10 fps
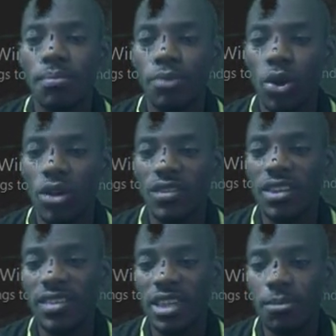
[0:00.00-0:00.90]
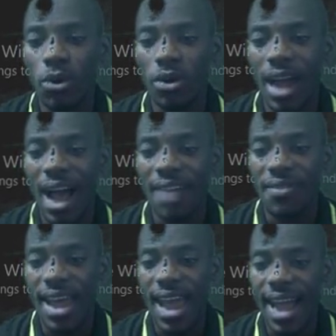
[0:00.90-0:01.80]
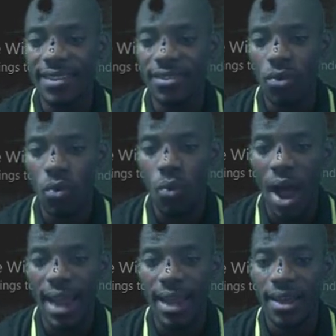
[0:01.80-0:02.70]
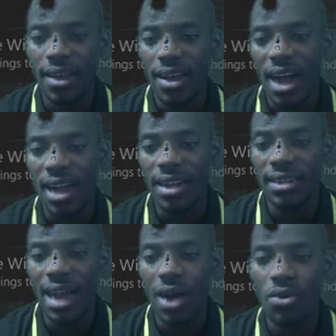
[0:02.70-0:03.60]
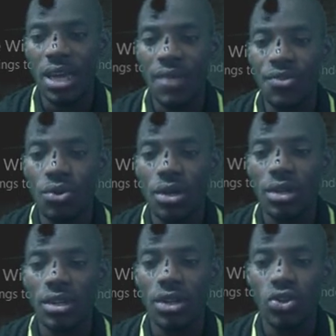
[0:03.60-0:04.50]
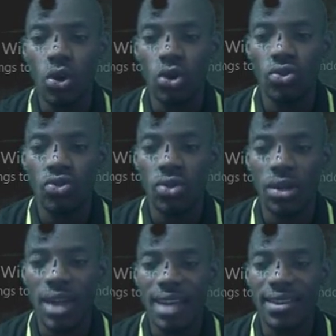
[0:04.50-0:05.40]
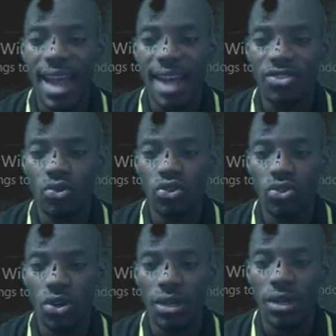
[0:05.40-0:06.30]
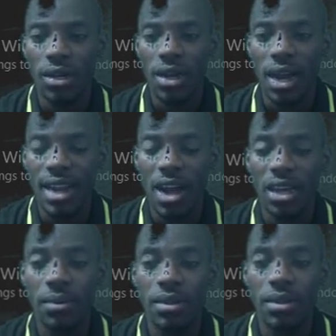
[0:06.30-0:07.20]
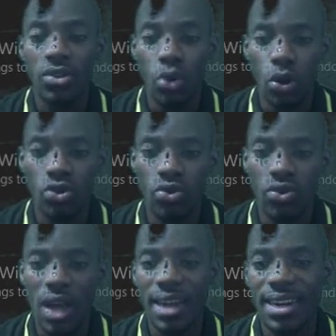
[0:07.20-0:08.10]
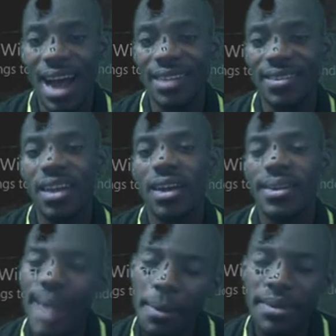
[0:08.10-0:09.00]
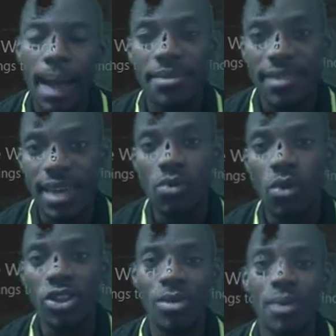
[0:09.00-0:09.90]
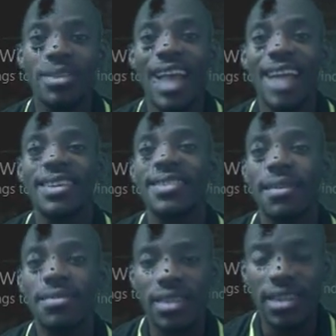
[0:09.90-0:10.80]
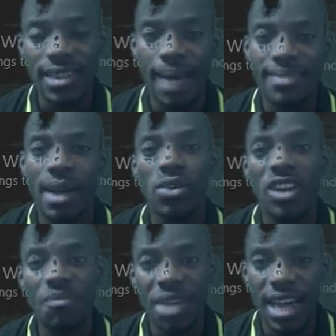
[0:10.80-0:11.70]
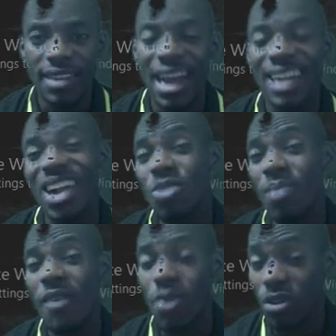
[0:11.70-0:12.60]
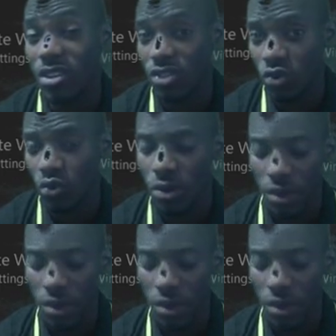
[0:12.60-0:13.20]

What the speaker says: plus this symbol that has x, y, and that will give you the third root. That's x root, sorry. And that will give you the third root. And that means I'm saying what number will times itself 3 times, that will give me 8. And that number of course is 2.